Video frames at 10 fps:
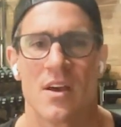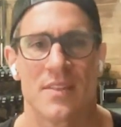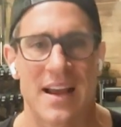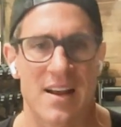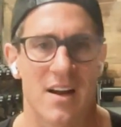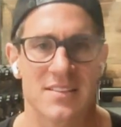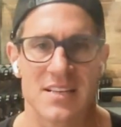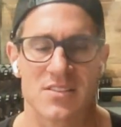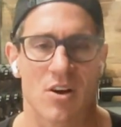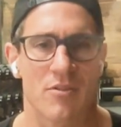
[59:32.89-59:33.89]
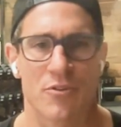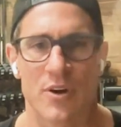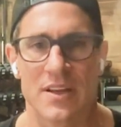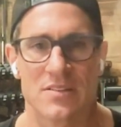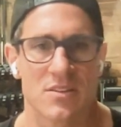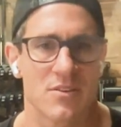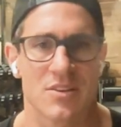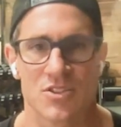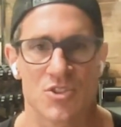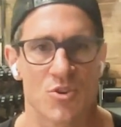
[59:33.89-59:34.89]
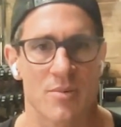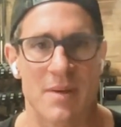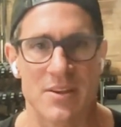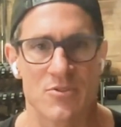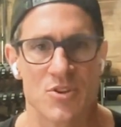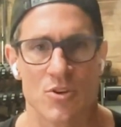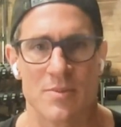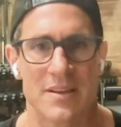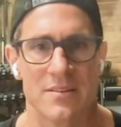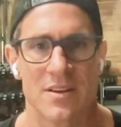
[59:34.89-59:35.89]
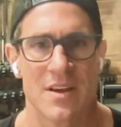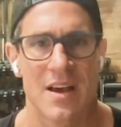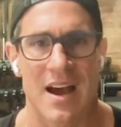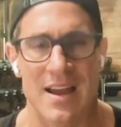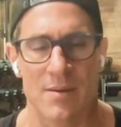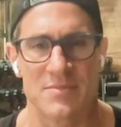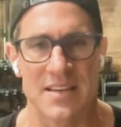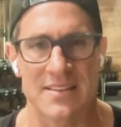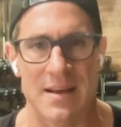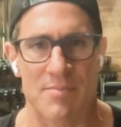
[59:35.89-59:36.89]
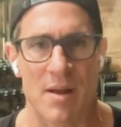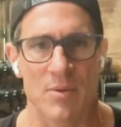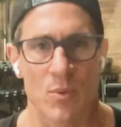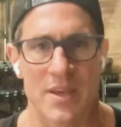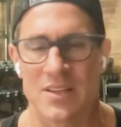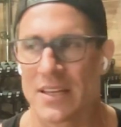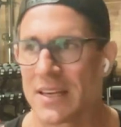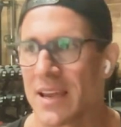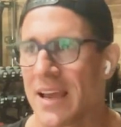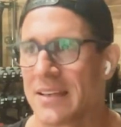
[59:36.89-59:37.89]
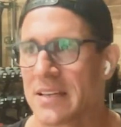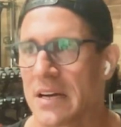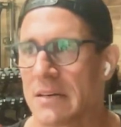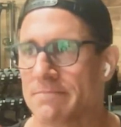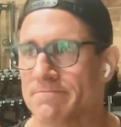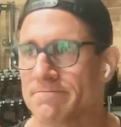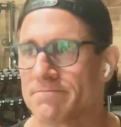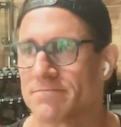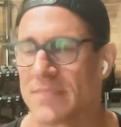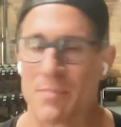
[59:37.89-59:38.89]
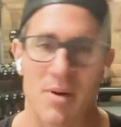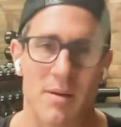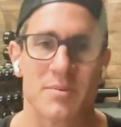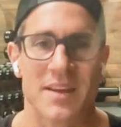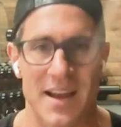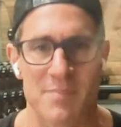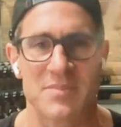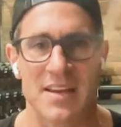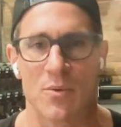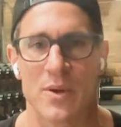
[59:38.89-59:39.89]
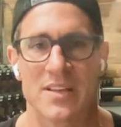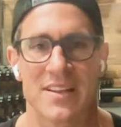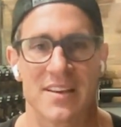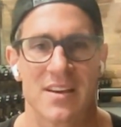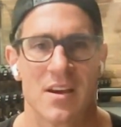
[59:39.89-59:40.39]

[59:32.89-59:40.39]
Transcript: That content's all free, so you can just join my YouTube, and I update that probably weekly, and I update it weekly.